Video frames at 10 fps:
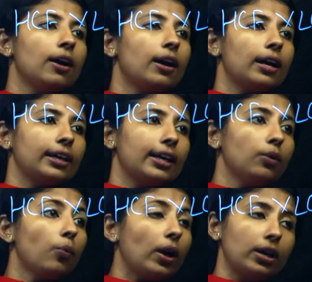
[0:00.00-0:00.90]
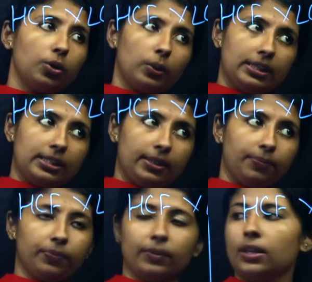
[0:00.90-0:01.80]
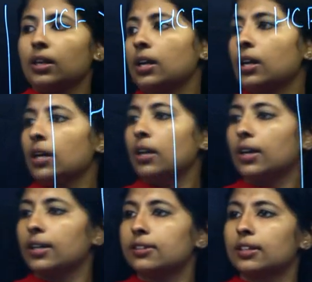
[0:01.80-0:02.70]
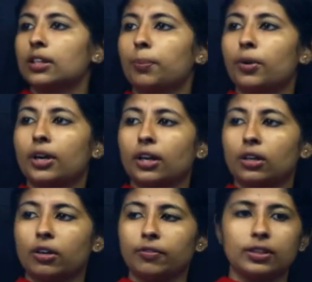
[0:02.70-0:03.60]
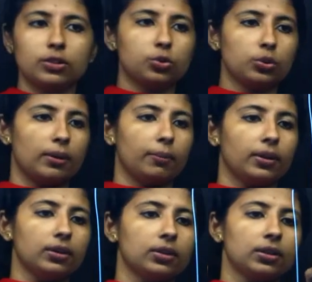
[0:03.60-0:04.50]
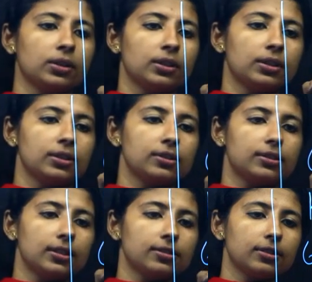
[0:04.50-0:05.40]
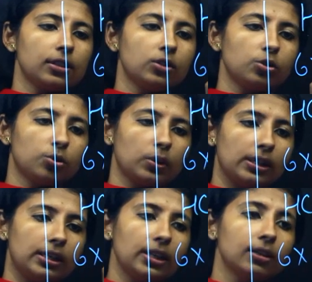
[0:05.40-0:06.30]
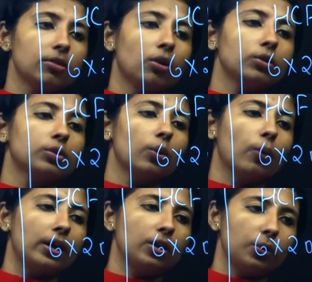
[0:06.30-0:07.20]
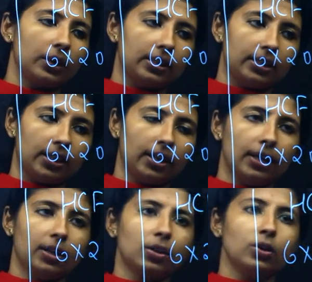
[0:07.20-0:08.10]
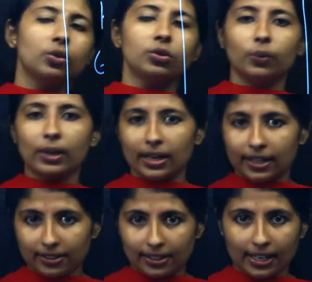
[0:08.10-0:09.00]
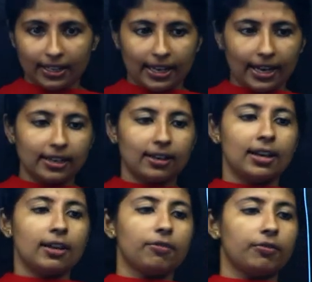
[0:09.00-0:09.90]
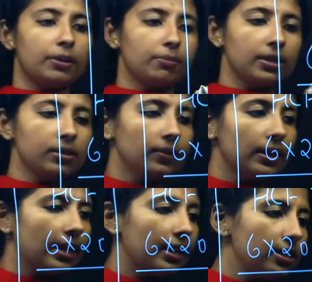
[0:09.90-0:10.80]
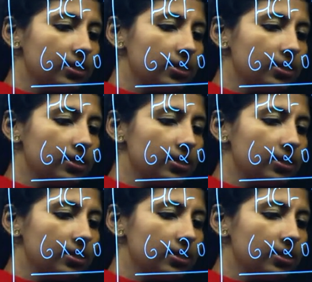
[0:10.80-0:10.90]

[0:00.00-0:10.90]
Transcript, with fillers: I will get 120. Now consider the product of these two numbers. 6 into 20 is also 120. So we understand that from this we can in